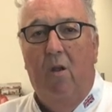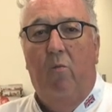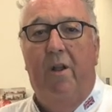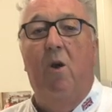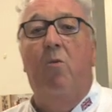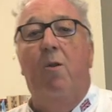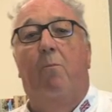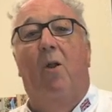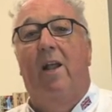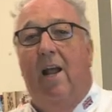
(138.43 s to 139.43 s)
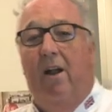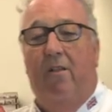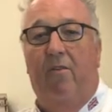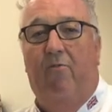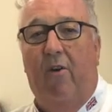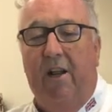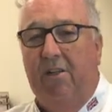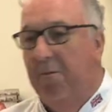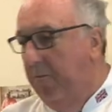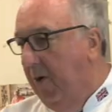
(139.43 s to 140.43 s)
We don't want to pull it out of the
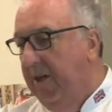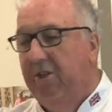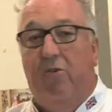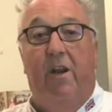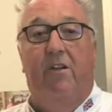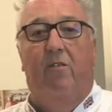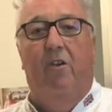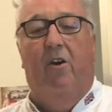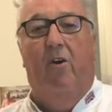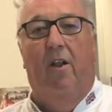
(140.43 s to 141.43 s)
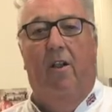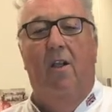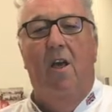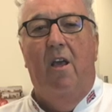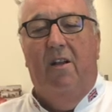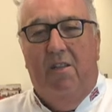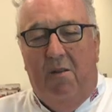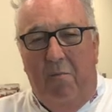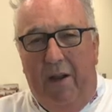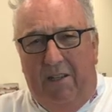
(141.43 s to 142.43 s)
fridge and put it straight on the grill, because
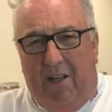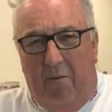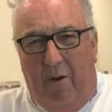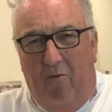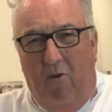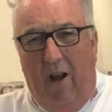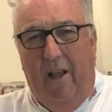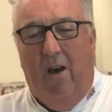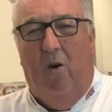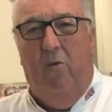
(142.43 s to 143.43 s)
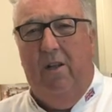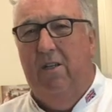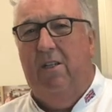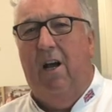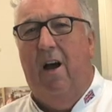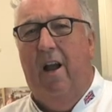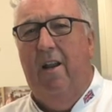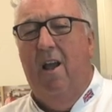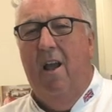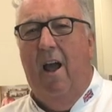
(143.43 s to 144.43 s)
the meat's going to be really cold
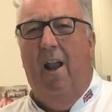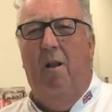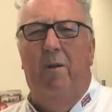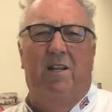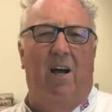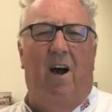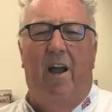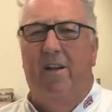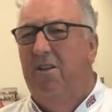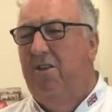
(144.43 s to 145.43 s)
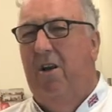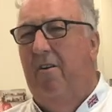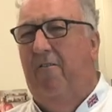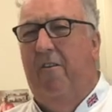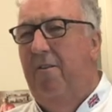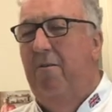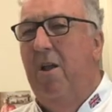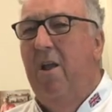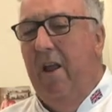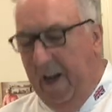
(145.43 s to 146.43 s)
inside and it'll be tight and tough, and
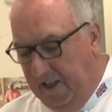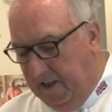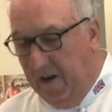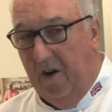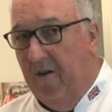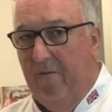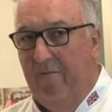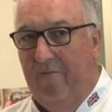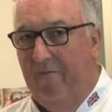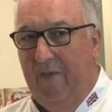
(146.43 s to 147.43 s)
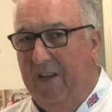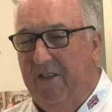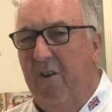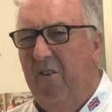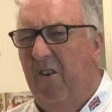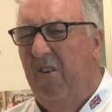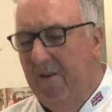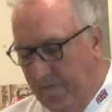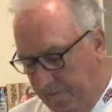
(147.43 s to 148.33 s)
it's not good.